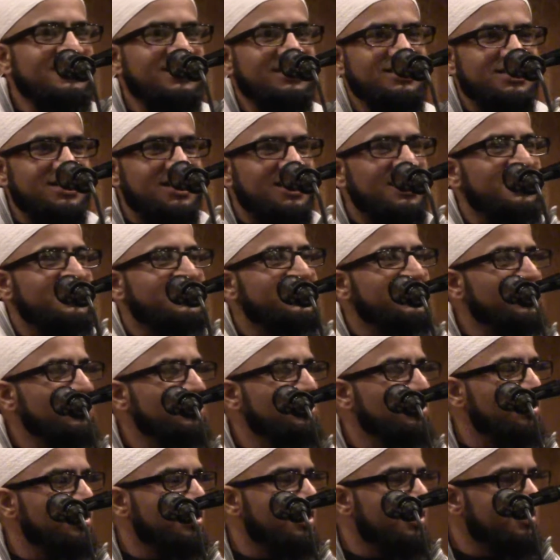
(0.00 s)
It's hurting
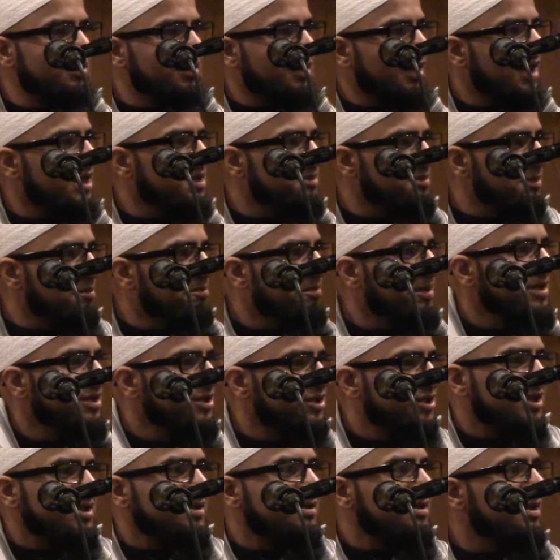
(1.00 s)
you, or the husband
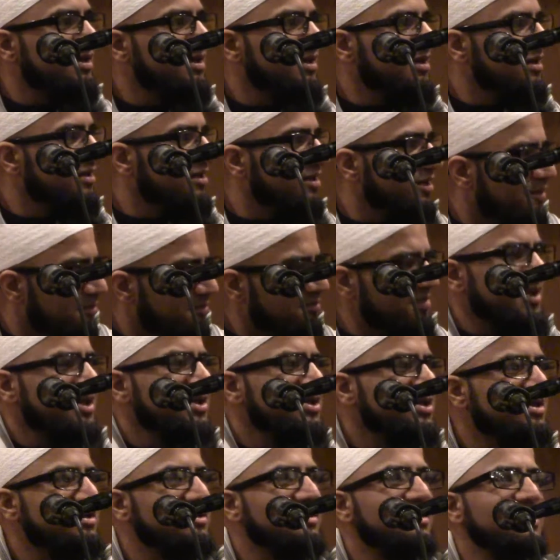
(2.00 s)
pinches,
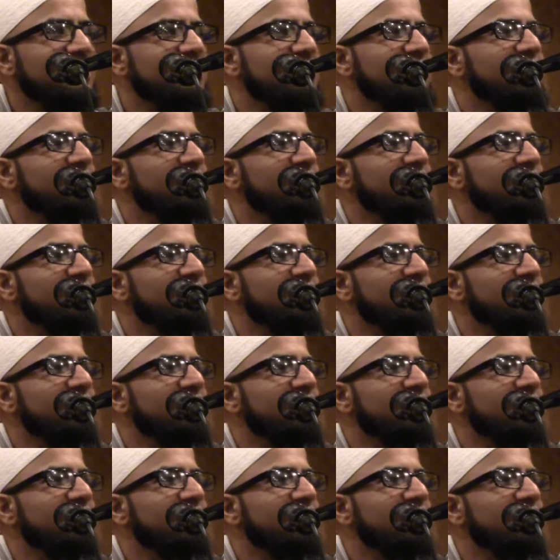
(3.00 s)
pinched,